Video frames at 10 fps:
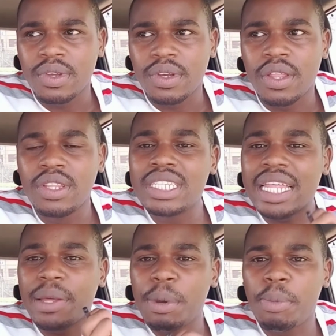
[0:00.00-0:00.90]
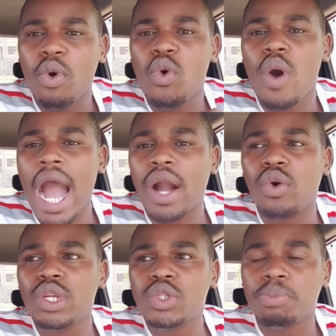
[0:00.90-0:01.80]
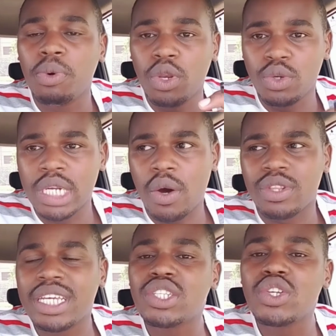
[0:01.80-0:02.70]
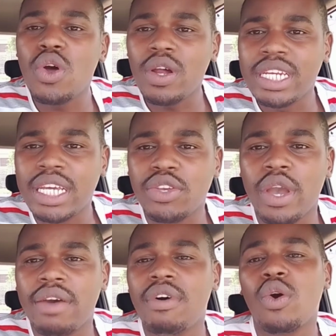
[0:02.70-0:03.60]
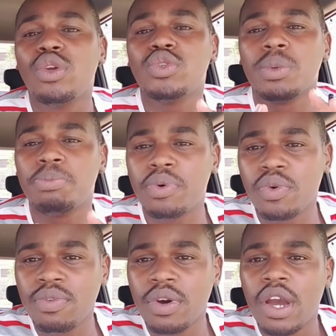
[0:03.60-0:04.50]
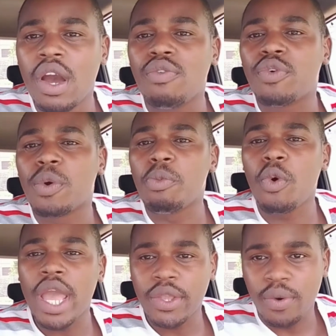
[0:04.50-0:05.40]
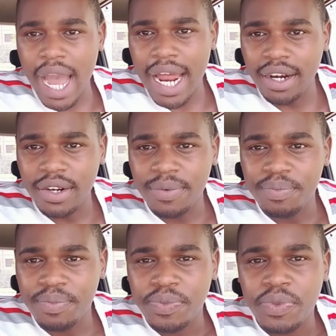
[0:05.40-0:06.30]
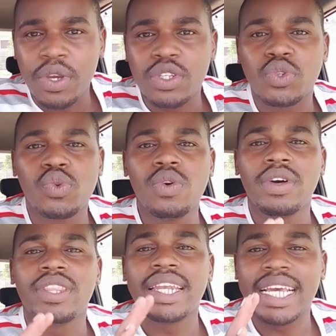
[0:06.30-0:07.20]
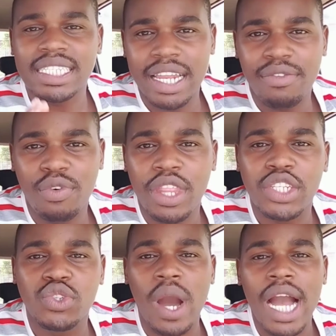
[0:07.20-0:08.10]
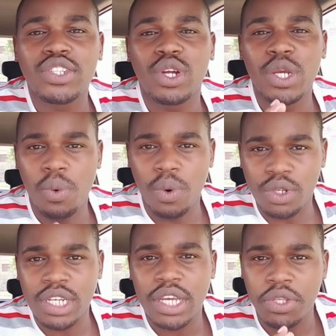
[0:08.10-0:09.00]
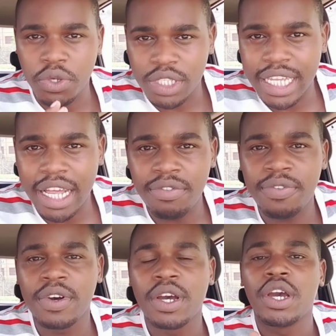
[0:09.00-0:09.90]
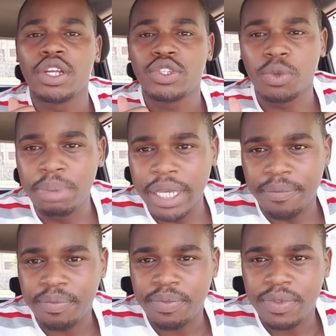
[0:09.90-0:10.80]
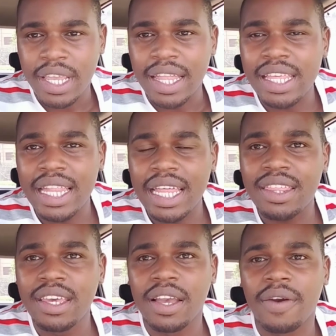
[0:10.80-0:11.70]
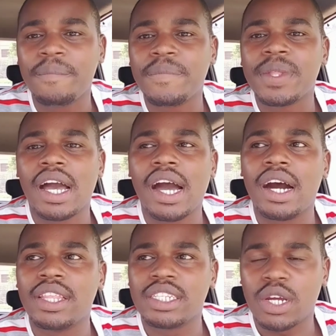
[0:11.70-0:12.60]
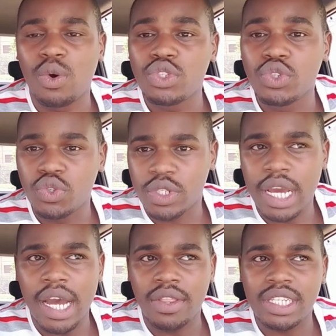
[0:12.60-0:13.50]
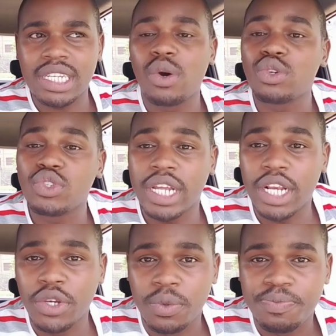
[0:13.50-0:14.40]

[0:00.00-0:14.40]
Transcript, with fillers: these are the people who are going to pull you down there is no day you're ever going to improve from where you are to the next level that you actually want yourself to be. The other thing uh, that I want you to, uh, that I want to tell you,